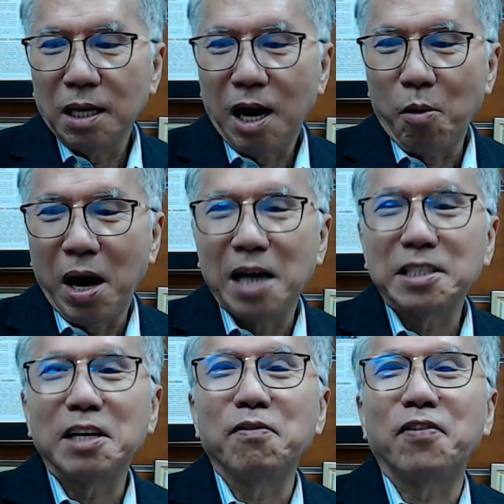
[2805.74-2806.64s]

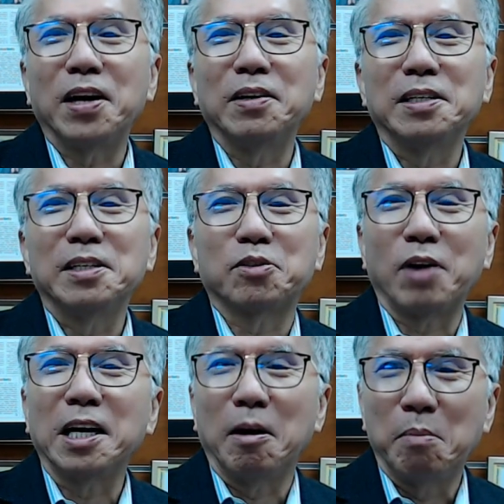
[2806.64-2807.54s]
ASEAN fund is
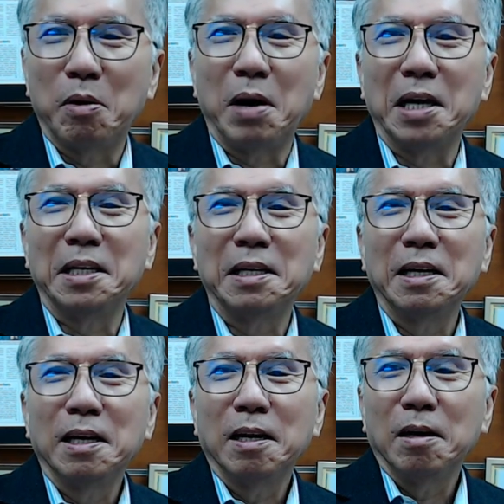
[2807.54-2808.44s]
ranked number 1
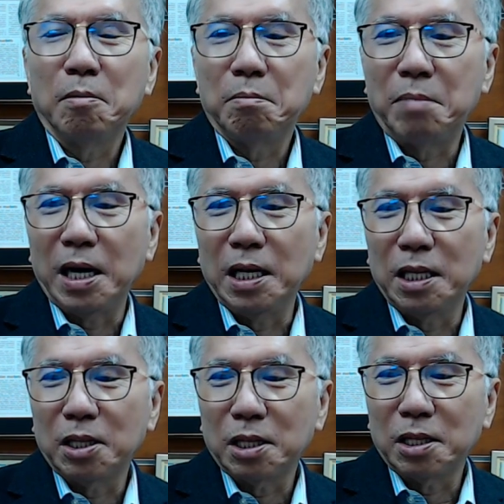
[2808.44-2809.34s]
by
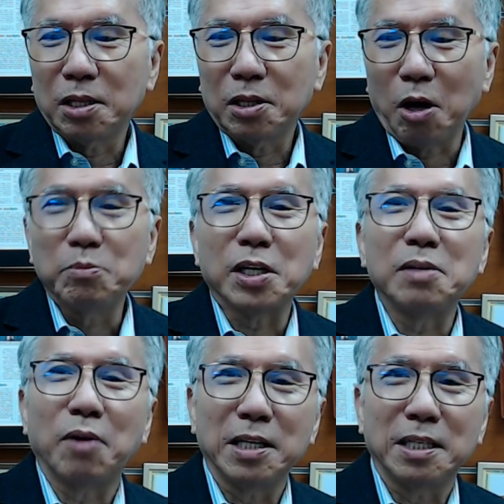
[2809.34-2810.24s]
Thomson
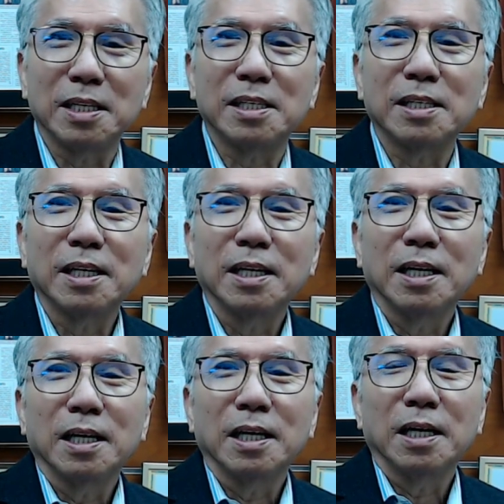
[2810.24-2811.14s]
Reuters
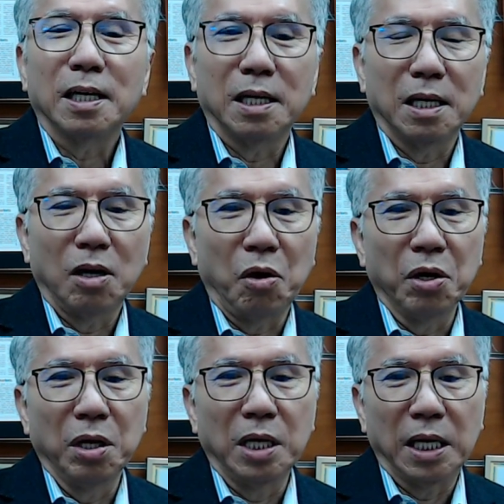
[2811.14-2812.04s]

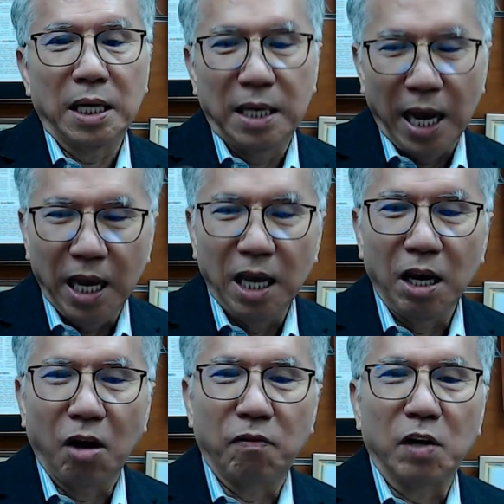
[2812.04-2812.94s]
on the day
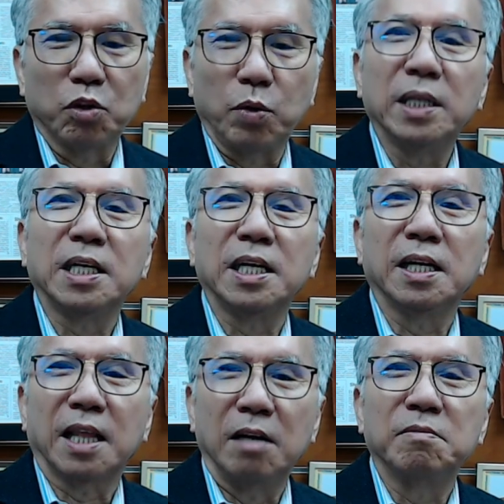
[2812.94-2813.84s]
of our
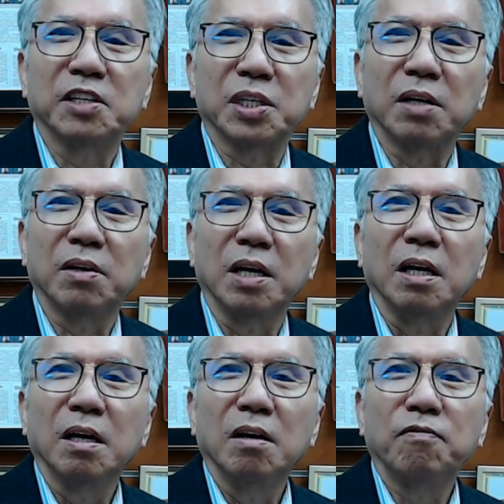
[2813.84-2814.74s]
20th anniversary,
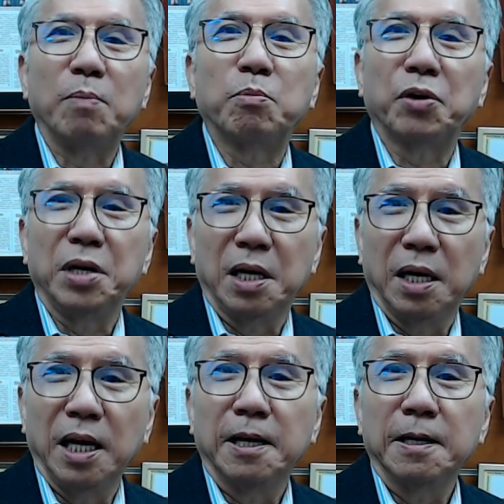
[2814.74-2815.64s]
February the
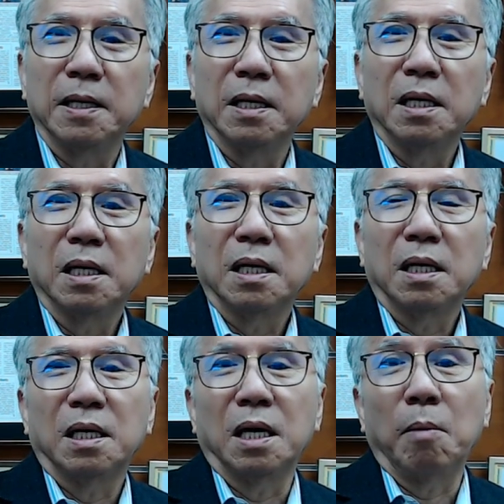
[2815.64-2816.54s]

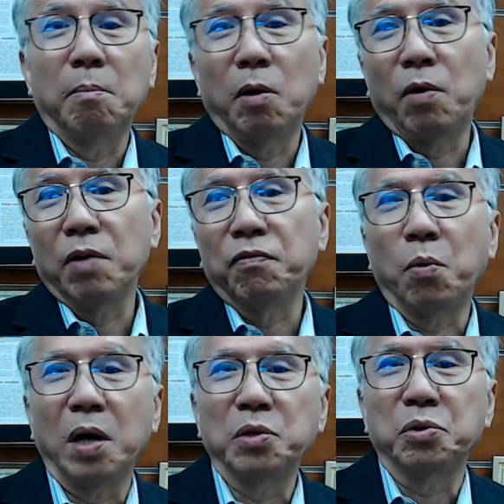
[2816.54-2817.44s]
8th. Number 1 for
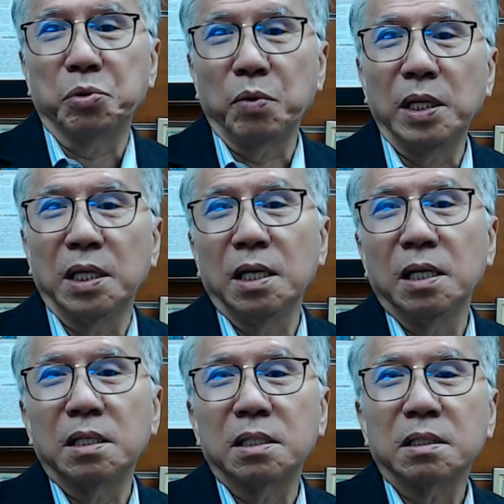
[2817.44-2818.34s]
1 to 20
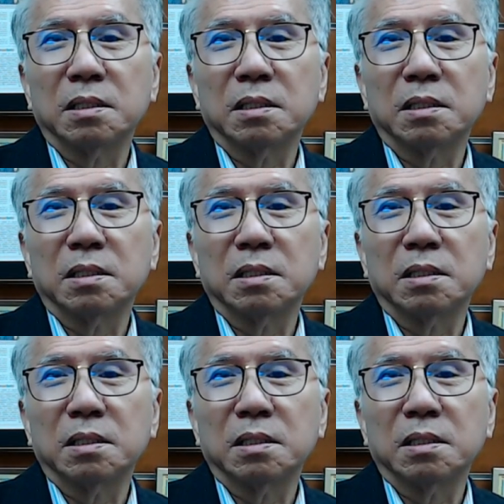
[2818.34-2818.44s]
years,